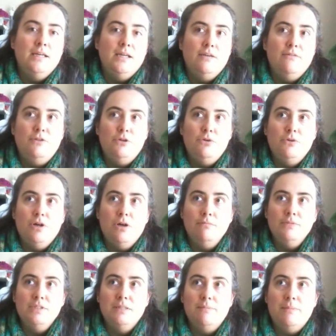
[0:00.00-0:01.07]
if you
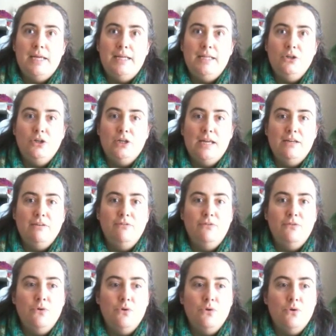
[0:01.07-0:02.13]
come to me looking
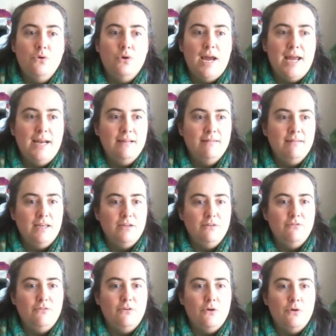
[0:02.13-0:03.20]
for anything
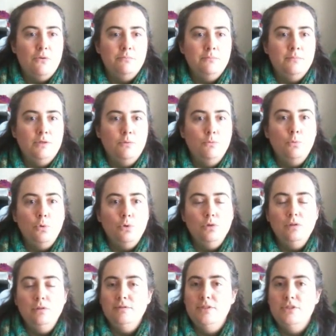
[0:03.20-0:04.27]
from
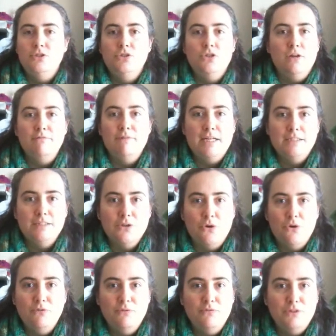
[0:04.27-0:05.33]
wools direct
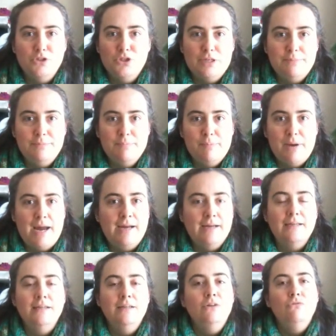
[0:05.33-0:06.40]
off of the sheep's
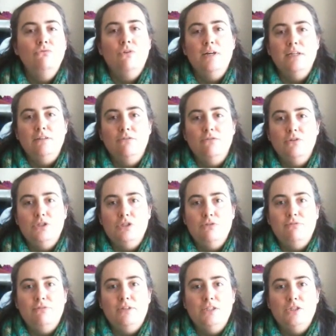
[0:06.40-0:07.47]
back right through to
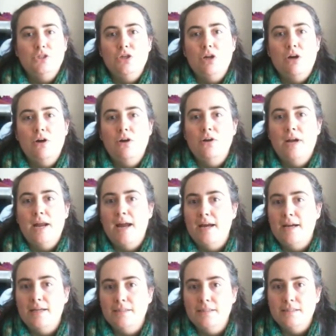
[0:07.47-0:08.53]
finished yarn
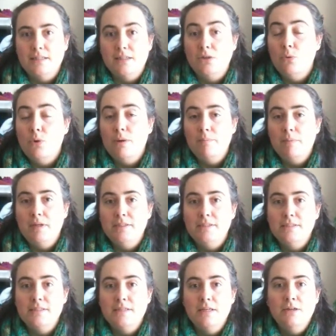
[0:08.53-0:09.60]
and
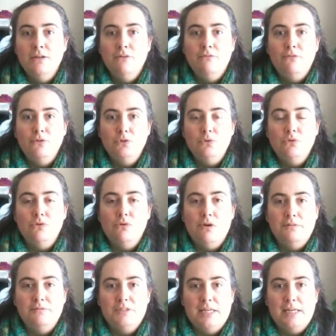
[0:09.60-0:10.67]
equipment for your
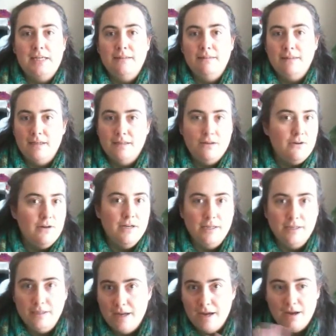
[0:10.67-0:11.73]
crafting, then
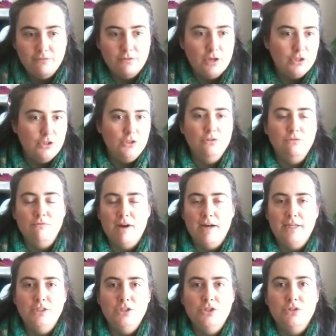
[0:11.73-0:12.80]
I have a good
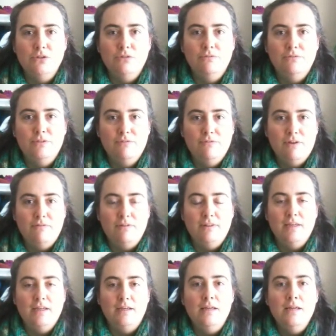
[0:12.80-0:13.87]
range of
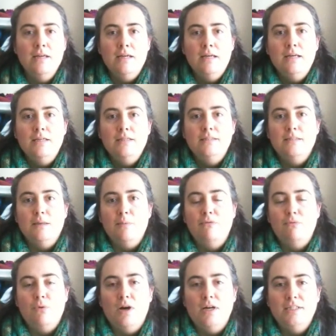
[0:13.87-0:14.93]
everything. Some
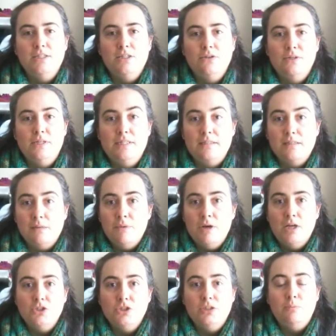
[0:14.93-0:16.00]
of what I do is
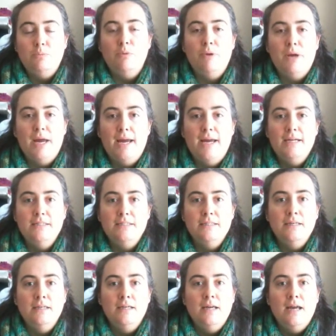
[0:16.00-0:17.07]
commercially prepared.
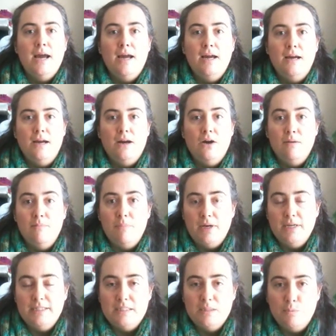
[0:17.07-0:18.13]
I
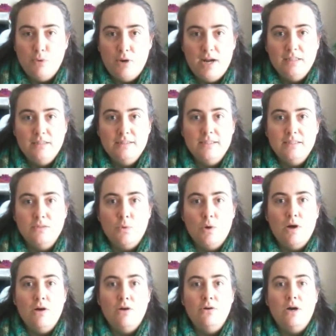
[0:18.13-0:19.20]
buy into brands as
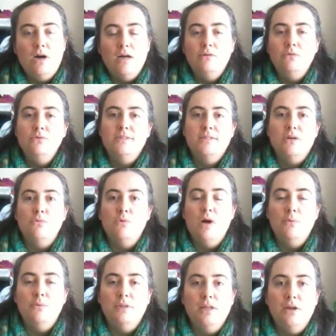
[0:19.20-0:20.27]
well. I also
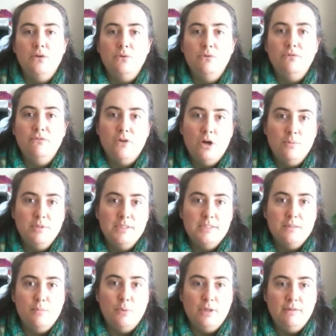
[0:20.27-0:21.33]
work with local farmers
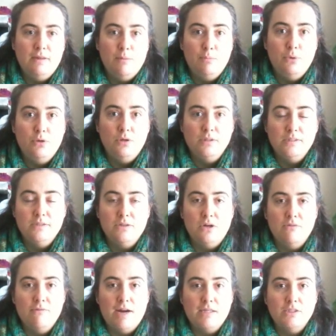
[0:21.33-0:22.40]
to bring their products
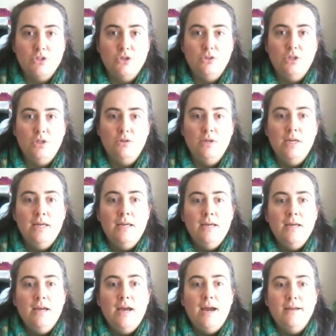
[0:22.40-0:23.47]
direct to you,
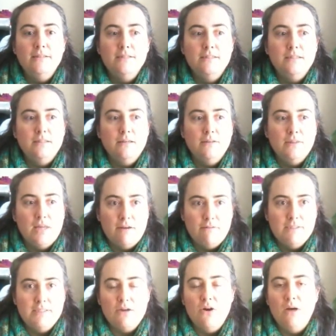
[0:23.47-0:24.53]
and there
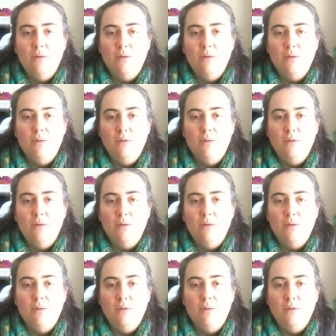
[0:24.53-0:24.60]
is a